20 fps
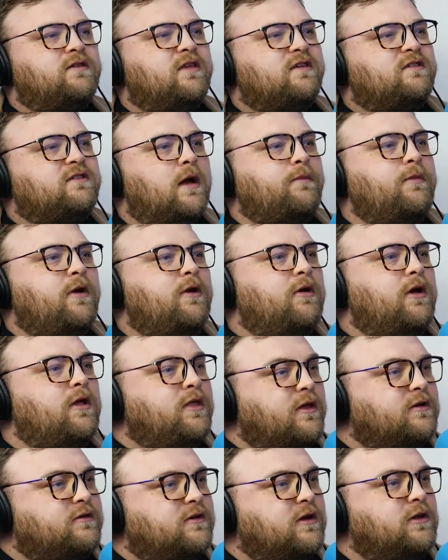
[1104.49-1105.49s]
to some
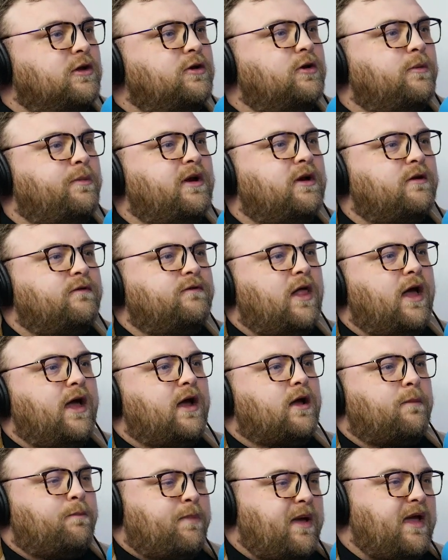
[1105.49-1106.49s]
degree, there's a little bit of
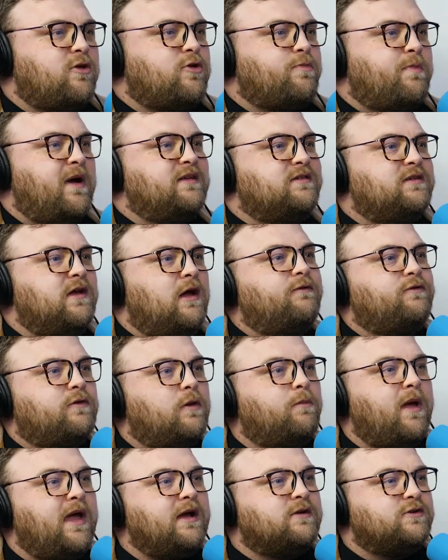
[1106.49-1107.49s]
like pinch myself
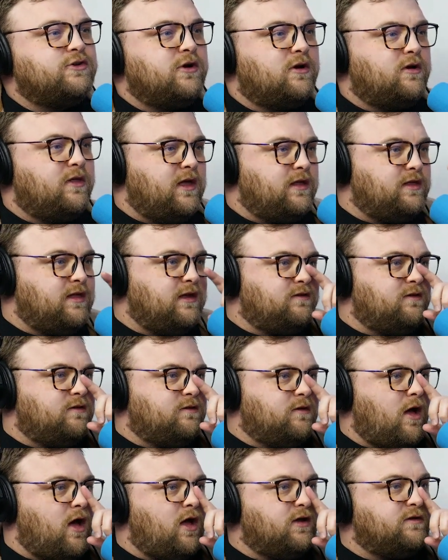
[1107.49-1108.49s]
to make sure that this
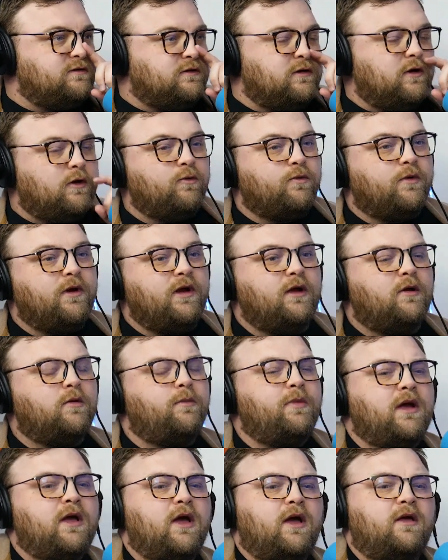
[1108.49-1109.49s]
is all still
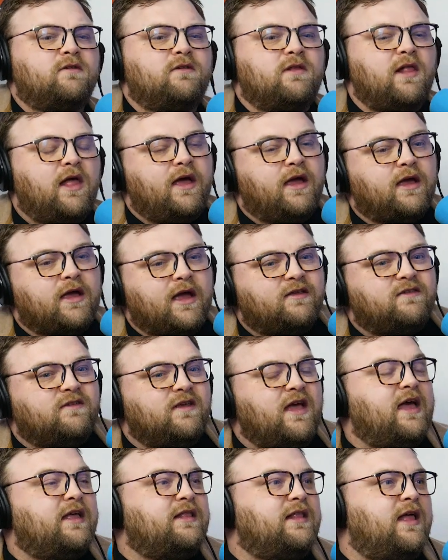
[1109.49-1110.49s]
real, because like I
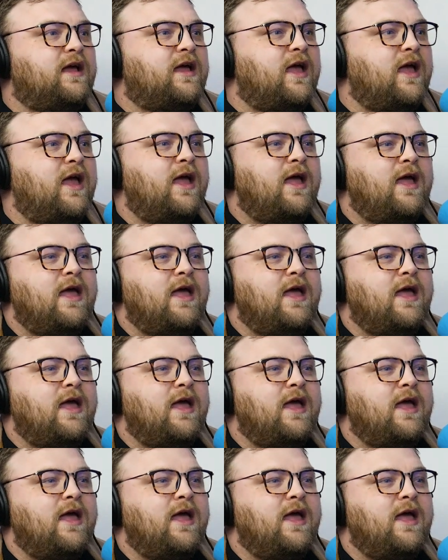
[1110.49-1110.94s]
said, like